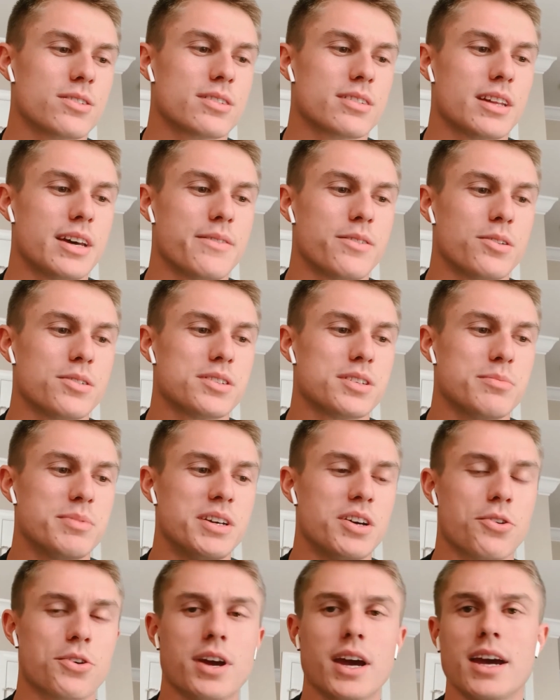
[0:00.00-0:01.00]
level to
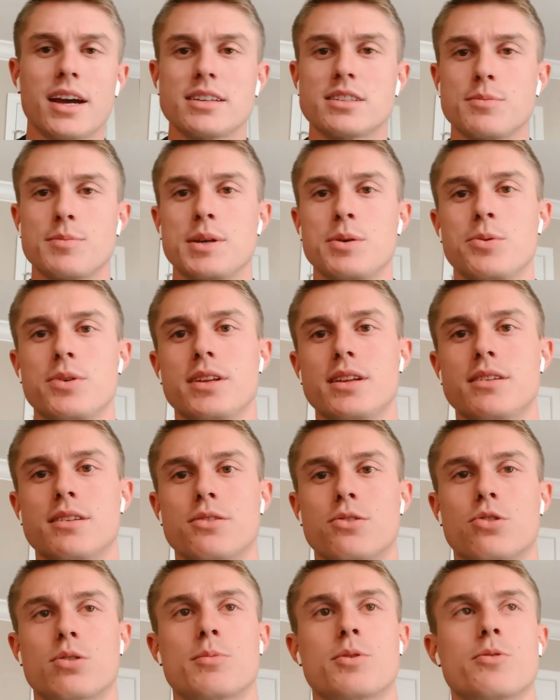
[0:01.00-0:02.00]
be okay, to be within the
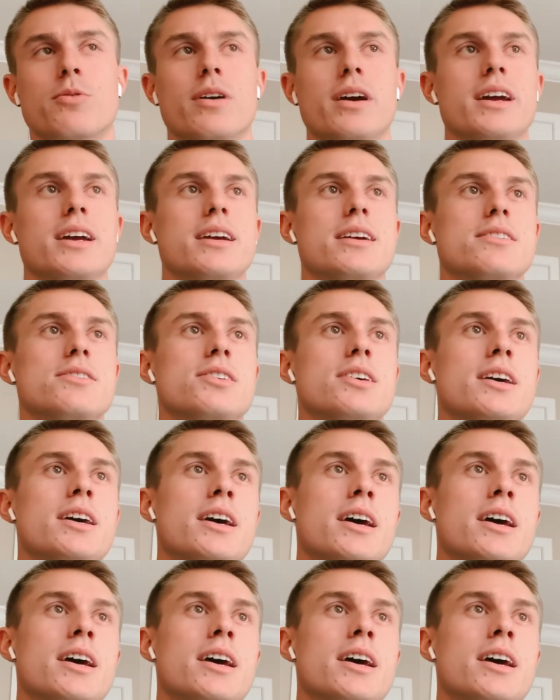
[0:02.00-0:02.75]
normal range,